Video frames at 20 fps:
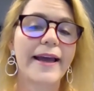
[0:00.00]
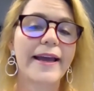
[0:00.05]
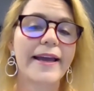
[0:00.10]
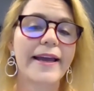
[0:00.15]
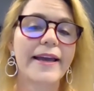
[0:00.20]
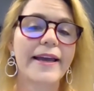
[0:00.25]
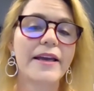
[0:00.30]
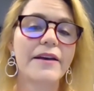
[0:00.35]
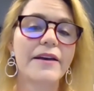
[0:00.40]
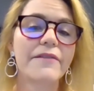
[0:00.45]

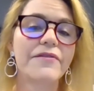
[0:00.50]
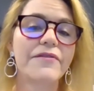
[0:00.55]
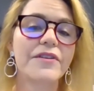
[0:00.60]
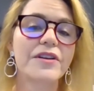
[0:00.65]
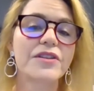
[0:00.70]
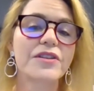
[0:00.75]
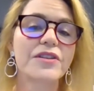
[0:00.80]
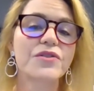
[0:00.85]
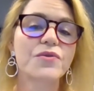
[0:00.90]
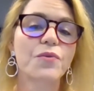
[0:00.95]
If
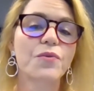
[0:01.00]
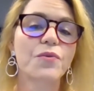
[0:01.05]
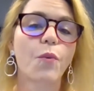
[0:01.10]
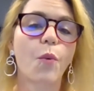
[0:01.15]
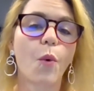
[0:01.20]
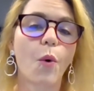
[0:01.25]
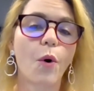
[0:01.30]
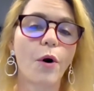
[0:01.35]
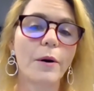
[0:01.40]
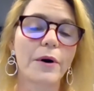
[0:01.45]
it's
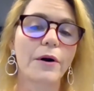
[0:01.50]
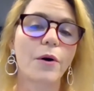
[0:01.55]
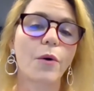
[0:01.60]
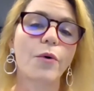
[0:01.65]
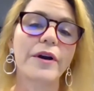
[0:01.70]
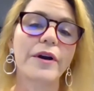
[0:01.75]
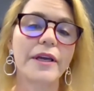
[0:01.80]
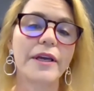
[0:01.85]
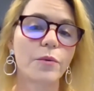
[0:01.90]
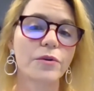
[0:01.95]

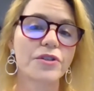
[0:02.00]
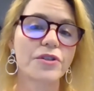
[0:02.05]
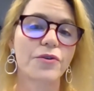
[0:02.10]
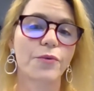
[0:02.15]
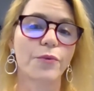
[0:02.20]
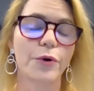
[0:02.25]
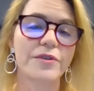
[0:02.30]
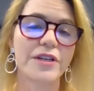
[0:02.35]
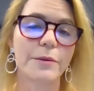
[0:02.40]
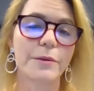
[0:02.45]
warmer or
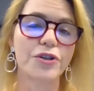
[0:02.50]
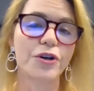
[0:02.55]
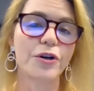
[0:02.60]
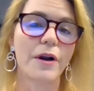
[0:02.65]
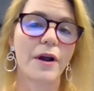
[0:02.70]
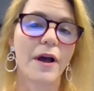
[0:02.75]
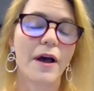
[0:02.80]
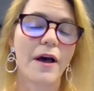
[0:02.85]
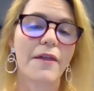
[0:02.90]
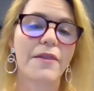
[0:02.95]
equal to
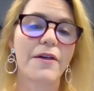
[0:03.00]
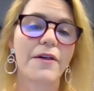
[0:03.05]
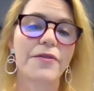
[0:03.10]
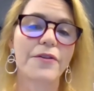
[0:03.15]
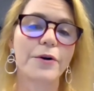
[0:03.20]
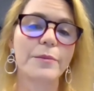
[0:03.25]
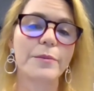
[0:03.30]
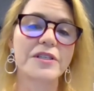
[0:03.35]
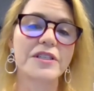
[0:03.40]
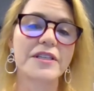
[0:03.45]
the room
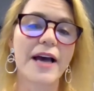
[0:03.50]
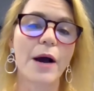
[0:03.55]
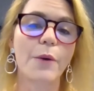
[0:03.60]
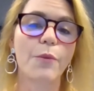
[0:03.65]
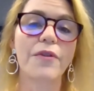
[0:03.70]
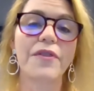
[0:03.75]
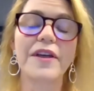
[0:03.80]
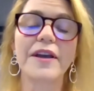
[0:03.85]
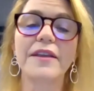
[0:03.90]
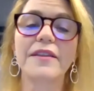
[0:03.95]

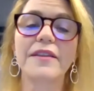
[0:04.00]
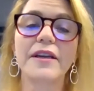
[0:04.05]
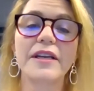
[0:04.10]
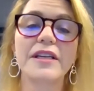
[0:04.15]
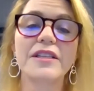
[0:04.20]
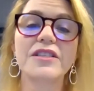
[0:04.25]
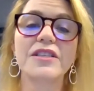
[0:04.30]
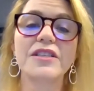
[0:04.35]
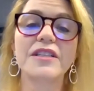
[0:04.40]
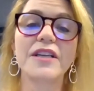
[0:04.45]
temperature, the
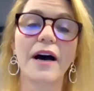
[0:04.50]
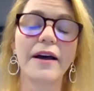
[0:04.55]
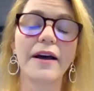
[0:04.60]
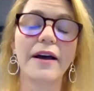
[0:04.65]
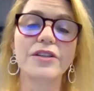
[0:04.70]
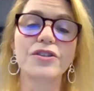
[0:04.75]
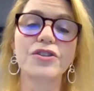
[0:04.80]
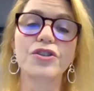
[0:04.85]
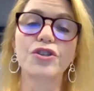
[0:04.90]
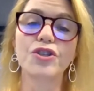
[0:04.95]
thermostat
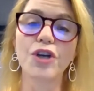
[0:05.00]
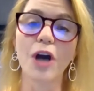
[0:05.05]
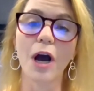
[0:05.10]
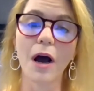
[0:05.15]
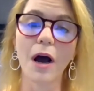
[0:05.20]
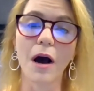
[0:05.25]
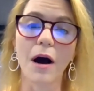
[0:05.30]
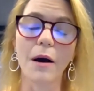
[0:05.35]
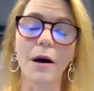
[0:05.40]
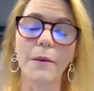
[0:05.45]
will think that
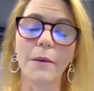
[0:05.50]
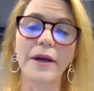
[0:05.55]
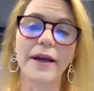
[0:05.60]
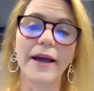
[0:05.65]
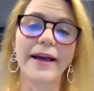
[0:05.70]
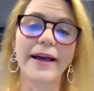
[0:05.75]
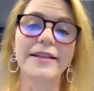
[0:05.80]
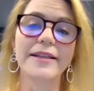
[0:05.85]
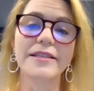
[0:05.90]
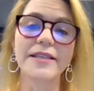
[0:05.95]
it's done
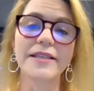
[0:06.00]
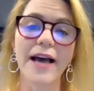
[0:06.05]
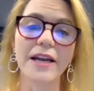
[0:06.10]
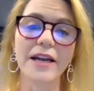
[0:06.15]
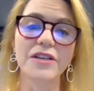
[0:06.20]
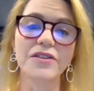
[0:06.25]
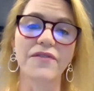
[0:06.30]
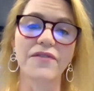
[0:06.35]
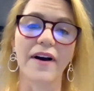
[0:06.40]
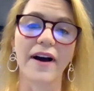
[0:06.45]
its
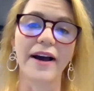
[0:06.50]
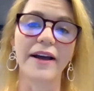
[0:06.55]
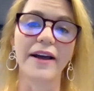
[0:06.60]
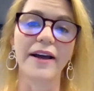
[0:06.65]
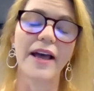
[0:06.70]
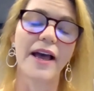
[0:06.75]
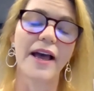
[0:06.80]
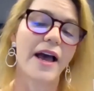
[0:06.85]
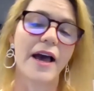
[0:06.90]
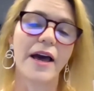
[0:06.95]
job
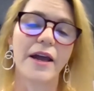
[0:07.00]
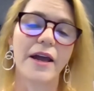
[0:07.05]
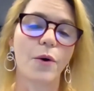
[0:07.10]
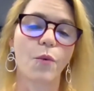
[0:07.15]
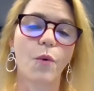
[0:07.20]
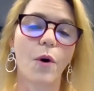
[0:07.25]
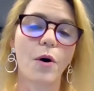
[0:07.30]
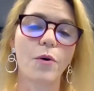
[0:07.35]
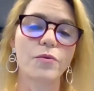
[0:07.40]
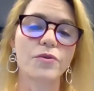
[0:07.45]
and
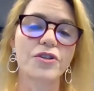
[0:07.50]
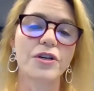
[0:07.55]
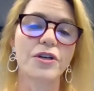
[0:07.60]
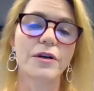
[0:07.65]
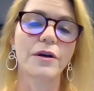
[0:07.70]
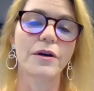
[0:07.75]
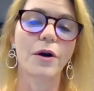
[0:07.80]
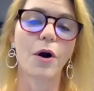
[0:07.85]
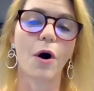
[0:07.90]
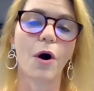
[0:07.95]
satisfied,
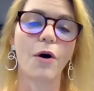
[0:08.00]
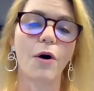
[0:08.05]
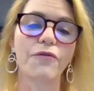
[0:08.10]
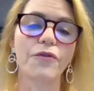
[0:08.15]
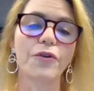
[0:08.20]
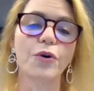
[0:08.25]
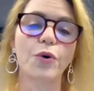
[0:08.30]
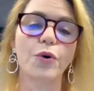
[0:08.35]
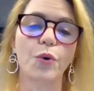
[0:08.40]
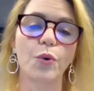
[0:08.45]
and it won't
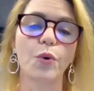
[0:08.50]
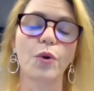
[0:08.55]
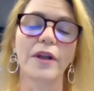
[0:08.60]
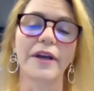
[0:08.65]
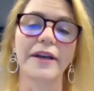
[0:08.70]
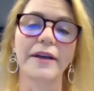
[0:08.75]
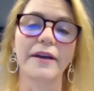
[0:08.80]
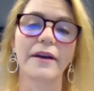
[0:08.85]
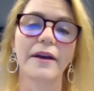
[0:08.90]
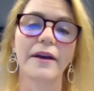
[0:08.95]
call for
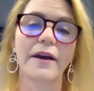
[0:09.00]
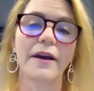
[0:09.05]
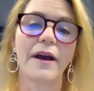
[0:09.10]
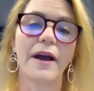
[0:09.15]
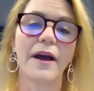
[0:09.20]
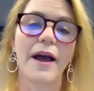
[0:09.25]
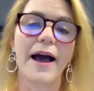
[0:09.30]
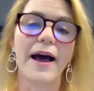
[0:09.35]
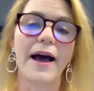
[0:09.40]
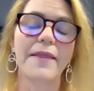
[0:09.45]
cooling.
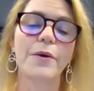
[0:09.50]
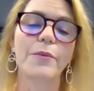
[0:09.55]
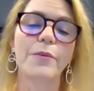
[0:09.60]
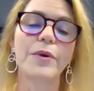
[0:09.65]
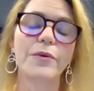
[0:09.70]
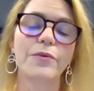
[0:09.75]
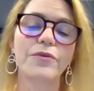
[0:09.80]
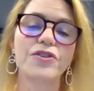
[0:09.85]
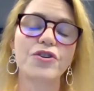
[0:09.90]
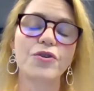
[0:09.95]
And then
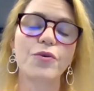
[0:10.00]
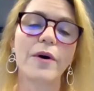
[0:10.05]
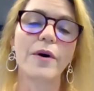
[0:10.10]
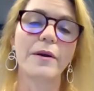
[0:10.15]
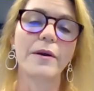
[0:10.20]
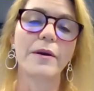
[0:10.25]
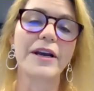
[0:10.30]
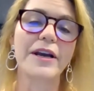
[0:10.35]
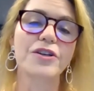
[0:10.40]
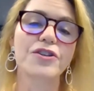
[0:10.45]
we do want
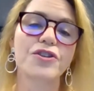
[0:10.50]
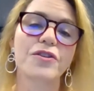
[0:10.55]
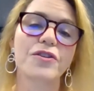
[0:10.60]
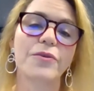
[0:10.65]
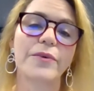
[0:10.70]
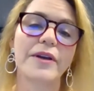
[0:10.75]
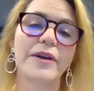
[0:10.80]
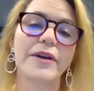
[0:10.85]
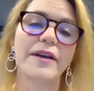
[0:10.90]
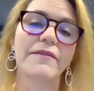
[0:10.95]
to make sure that
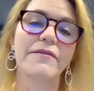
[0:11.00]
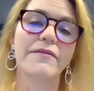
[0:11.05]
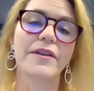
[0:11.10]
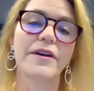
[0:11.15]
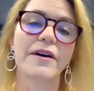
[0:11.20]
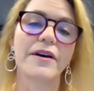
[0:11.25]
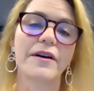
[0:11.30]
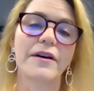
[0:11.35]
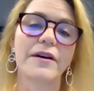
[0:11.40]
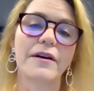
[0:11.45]
we give
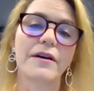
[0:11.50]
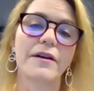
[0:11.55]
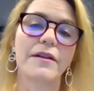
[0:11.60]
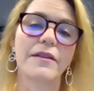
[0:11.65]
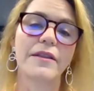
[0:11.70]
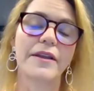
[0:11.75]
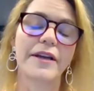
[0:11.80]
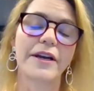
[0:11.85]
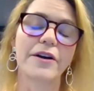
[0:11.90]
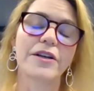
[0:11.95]
the,
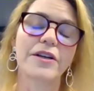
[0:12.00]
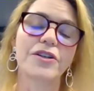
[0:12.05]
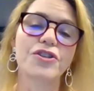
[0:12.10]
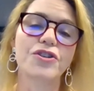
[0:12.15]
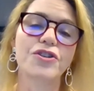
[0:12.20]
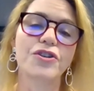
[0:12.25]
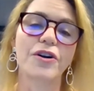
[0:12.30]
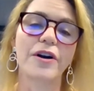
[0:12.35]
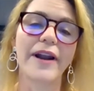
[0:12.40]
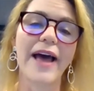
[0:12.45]
the air
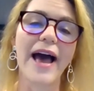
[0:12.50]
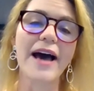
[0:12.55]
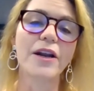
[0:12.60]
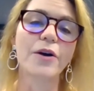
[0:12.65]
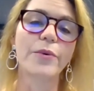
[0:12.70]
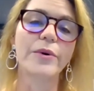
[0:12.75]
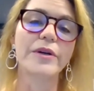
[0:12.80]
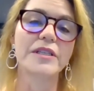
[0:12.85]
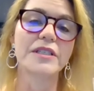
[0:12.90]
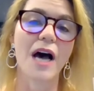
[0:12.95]
conditioner an
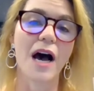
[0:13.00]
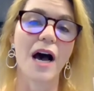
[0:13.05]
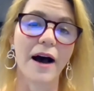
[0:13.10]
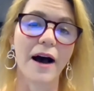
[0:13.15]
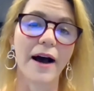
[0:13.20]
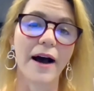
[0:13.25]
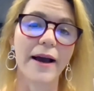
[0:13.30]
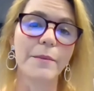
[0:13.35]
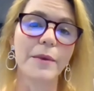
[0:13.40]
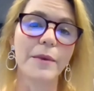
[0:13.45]
adequate
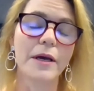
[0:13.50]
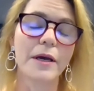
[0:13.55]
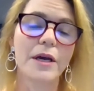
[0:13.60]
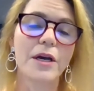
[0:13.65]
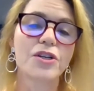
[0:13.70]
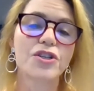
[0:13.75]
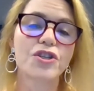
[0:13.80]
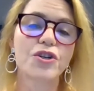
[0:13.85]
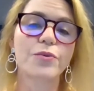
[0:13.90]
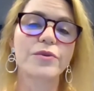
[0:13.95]
time
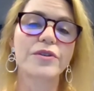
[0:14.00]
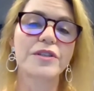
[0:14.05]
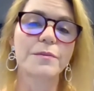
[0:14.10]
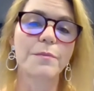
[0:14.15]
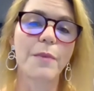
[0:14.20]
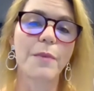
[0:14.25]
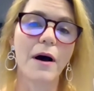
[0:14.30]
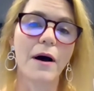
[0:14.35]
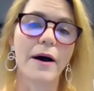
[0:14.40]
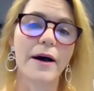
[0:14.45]
to
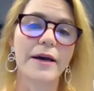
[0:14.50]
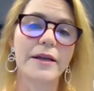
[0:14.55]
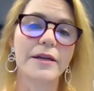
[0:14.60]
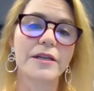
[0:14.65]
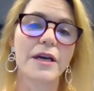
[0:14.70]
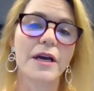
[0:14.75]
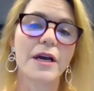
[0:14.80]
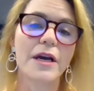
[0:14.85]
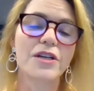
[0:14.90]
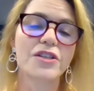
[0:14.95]
respond.
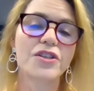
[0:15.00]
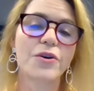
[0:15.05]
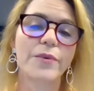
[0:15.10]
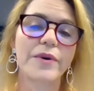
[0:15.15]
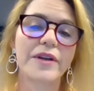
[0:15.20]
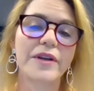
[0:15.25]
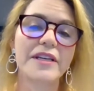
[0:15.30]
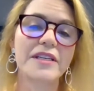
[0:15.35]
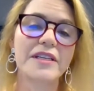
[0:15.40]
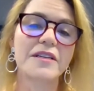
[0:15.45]
So we
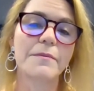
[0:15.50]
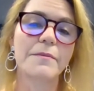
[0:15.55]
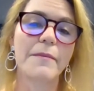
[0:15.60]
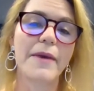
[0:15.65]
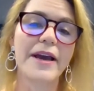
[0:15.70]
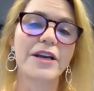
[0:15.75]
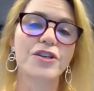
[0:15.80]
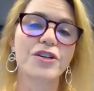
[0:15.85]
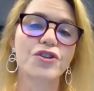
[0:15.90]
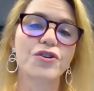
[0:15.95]
need to
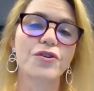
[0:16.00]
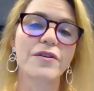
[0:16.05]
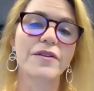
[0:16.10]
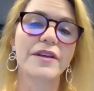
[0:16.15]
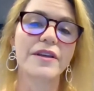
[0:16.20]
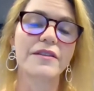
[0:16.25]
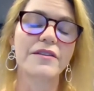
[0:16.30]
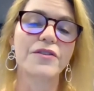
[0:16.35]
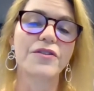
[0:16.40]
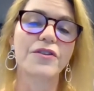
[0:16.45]
make sure
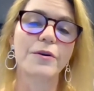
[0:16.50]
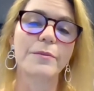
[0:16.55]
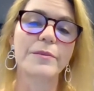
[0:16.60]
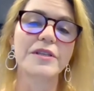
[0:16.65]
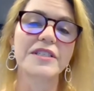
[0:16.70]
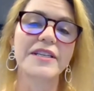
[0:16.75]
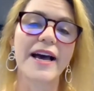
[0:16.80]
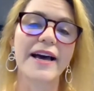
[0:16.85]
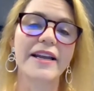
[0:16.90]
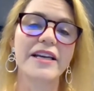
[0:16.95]
that the
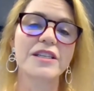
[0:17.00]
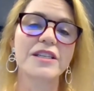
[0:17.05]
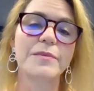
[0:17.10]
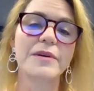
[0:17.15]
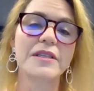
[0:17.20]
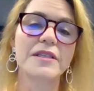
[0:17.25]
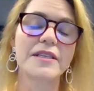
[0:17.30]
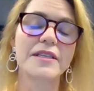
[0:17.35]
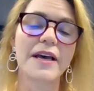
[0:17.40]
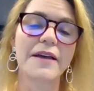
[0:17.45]
thermostat has
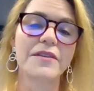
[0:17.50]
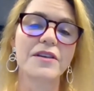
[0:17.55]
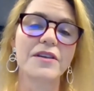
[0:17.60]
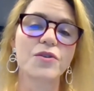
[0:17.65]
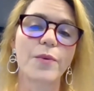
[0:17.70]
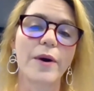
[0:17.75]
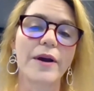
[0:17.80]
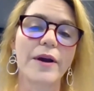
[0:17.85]
been set this way